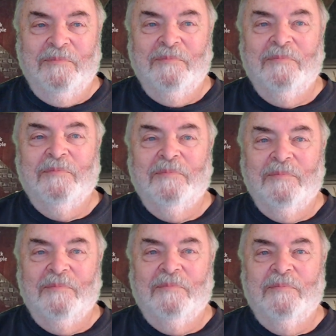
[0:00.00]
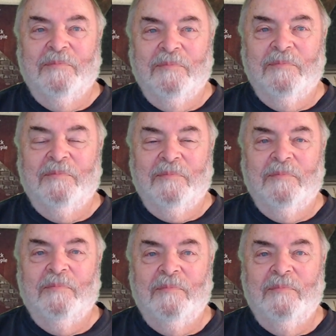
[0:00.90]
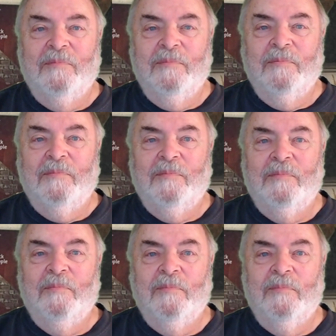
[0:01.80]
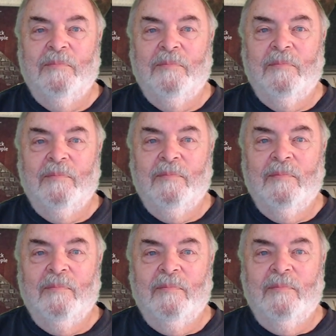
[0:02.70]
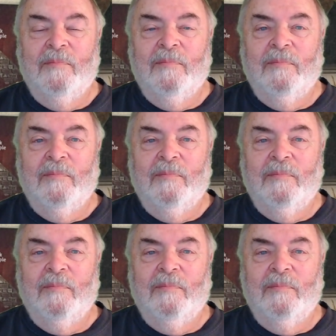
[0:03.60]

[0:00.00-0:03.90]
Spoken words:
This person isn't speaking.